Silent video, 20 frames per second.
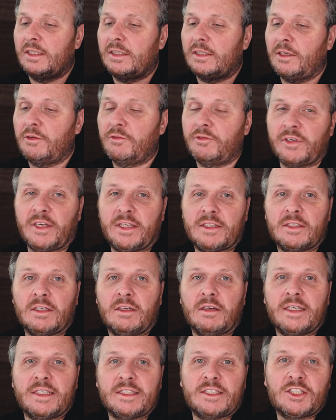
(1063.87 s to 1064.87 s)
Don't forget to
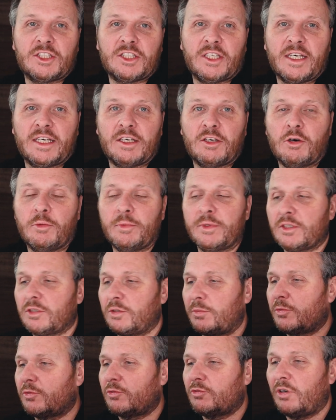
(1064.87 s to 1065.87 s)
like, share, comment,
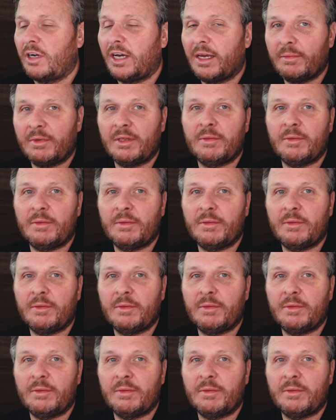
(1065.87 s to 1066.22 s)
subscribe.